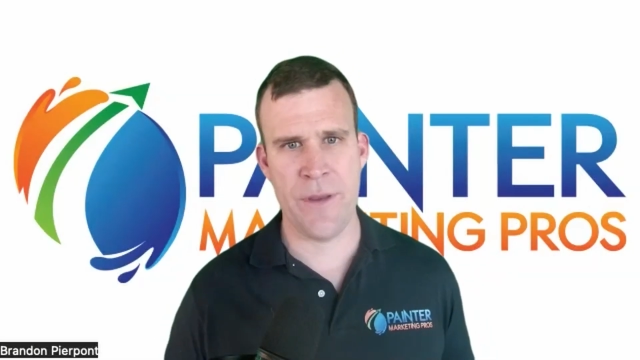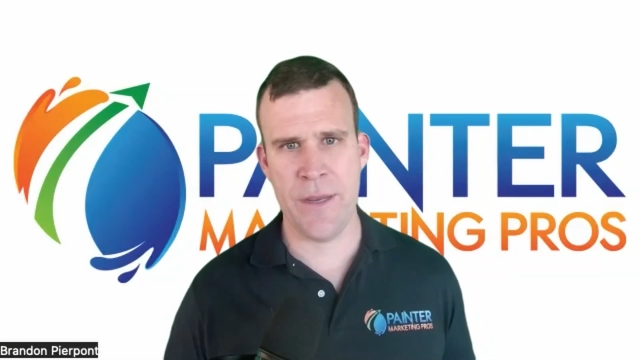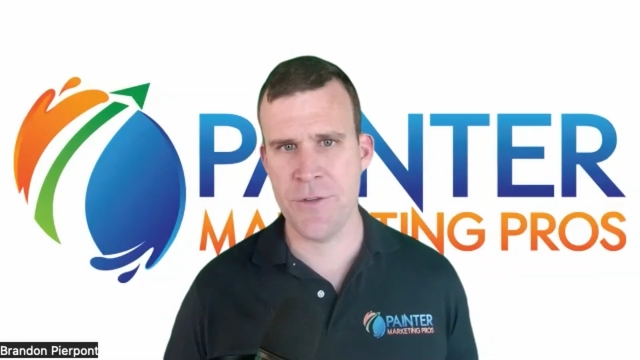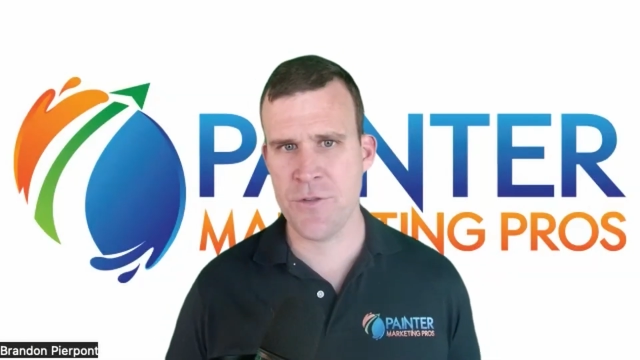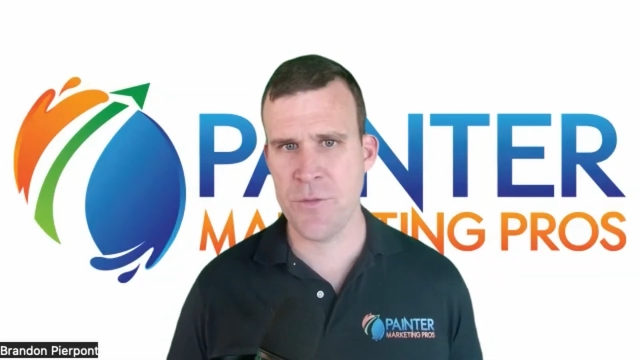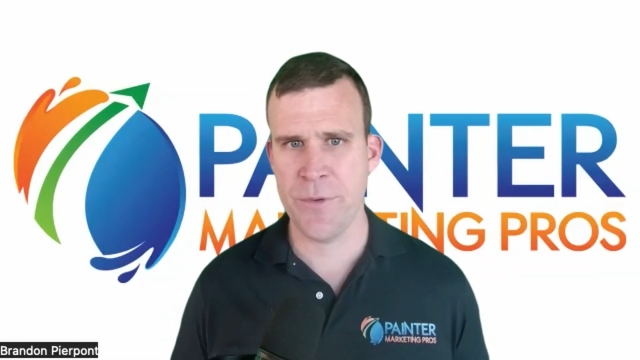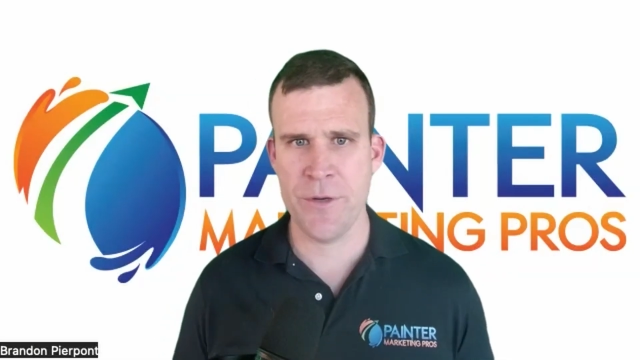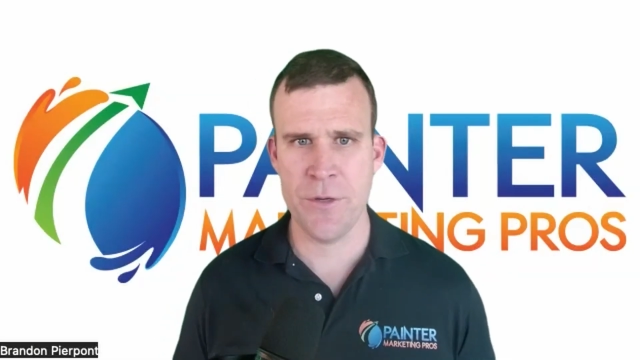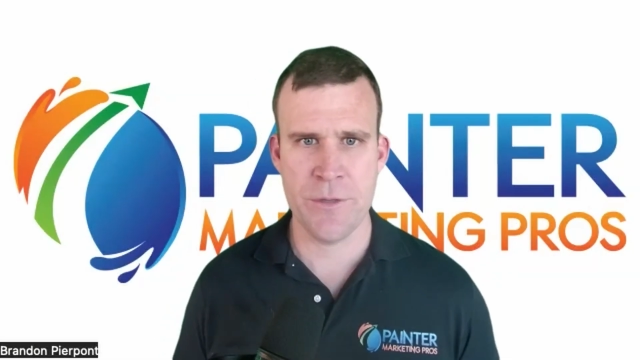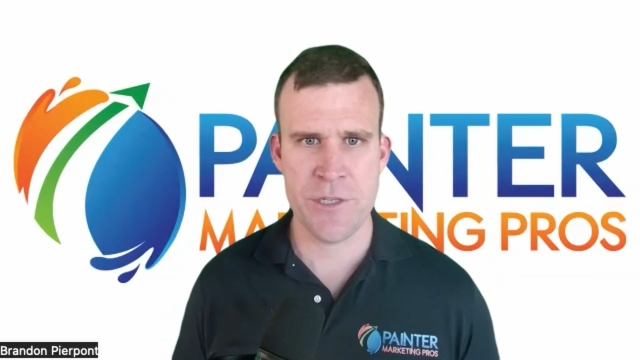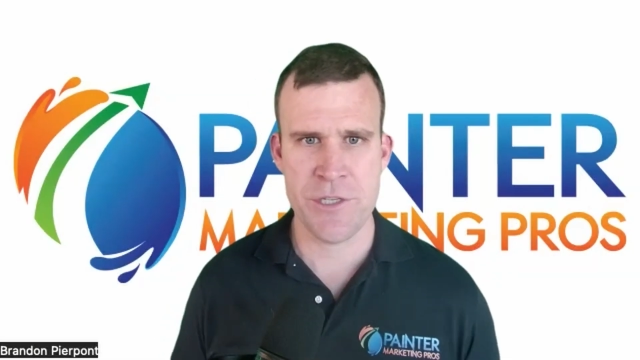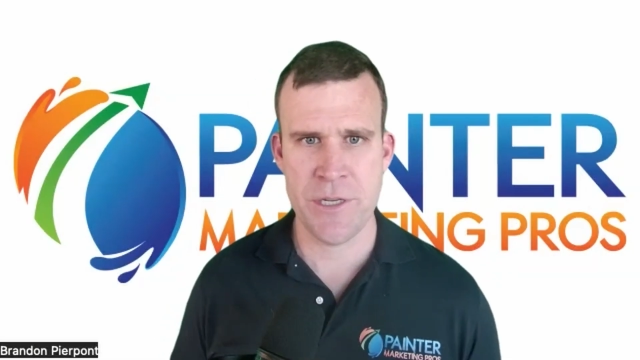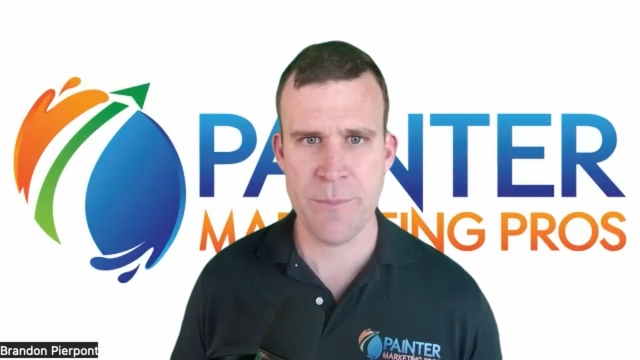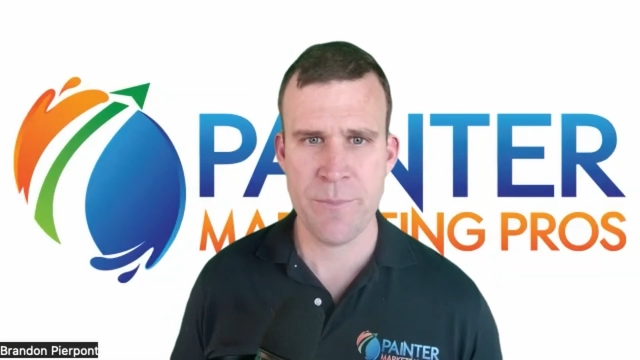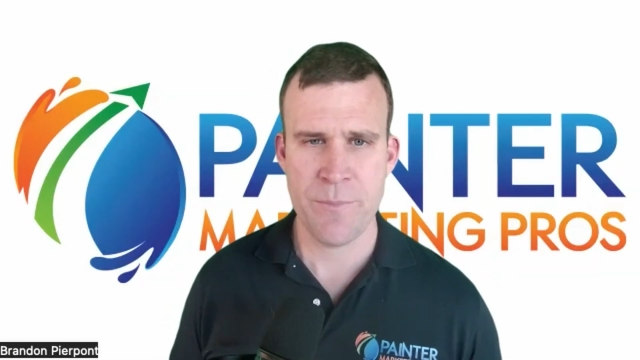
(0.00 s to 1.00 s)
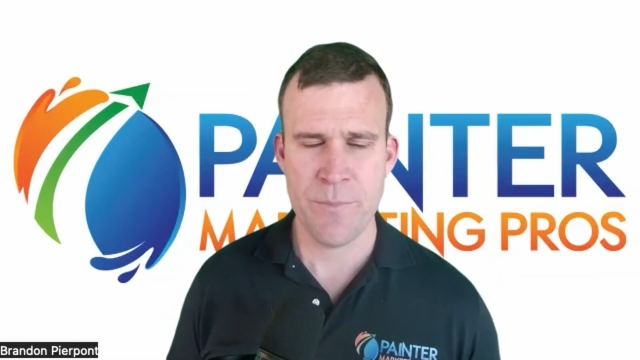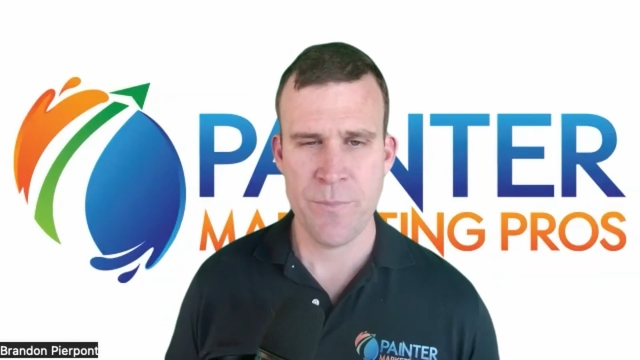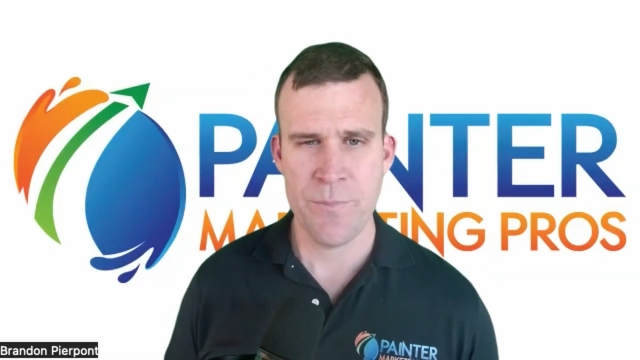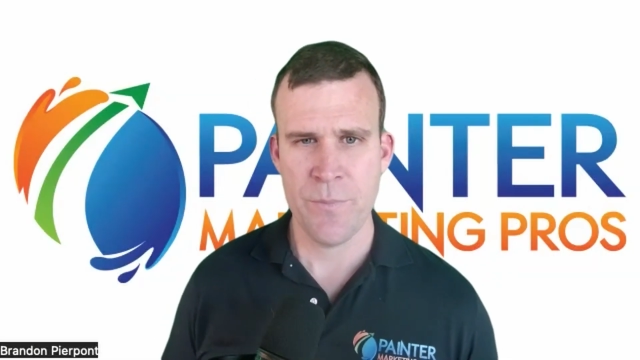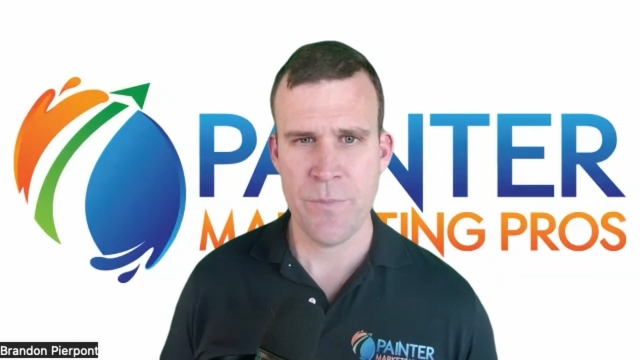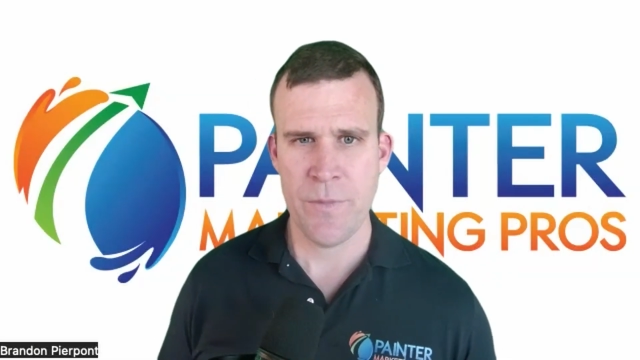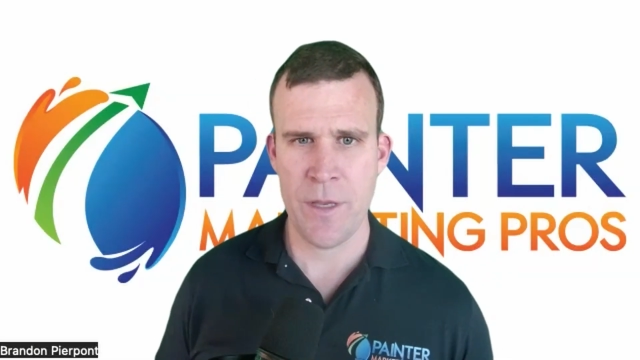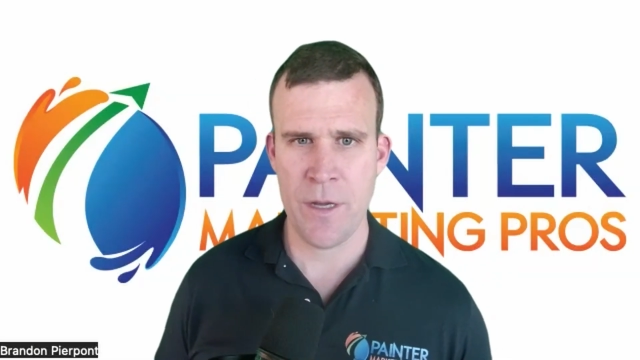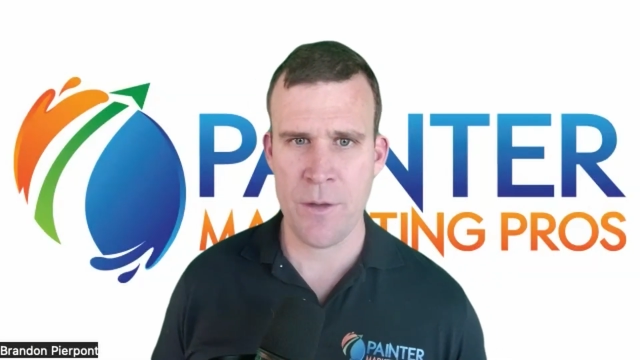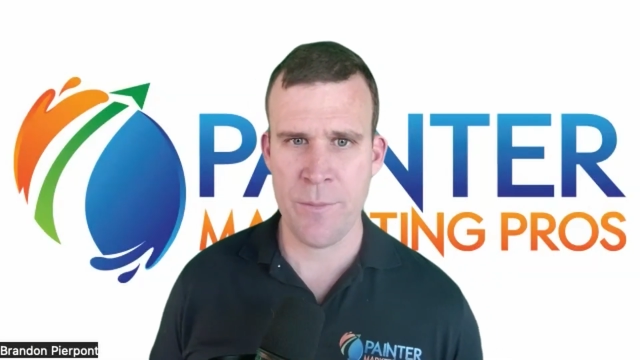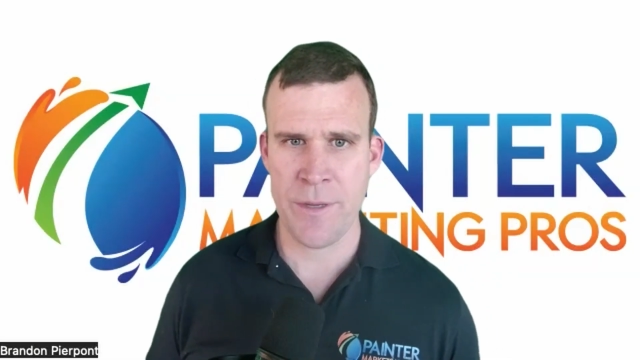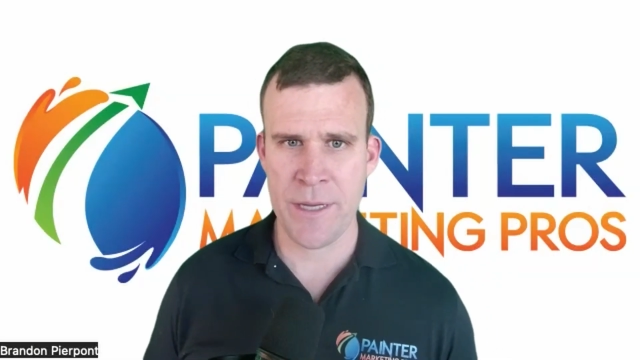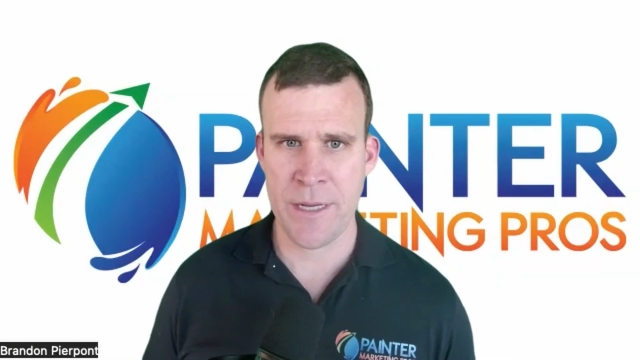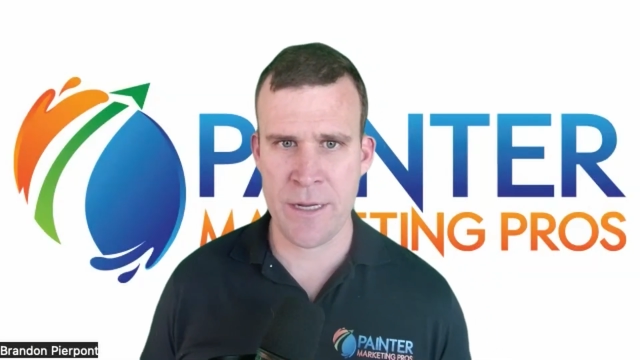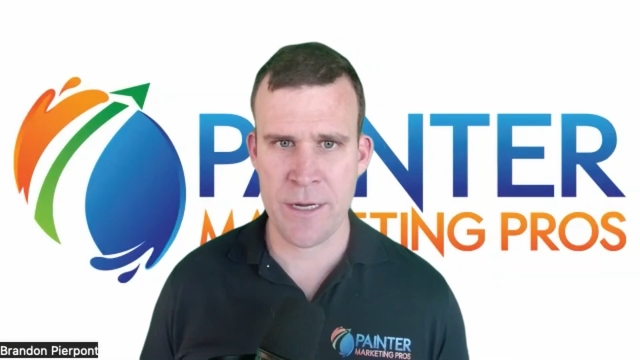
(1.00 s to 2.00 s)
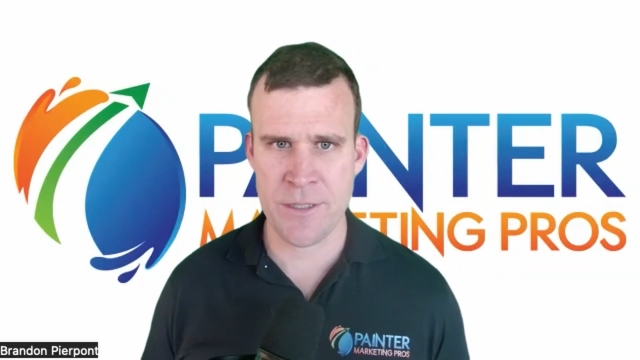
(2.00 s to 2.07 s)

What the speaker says: entrepreneurship, being an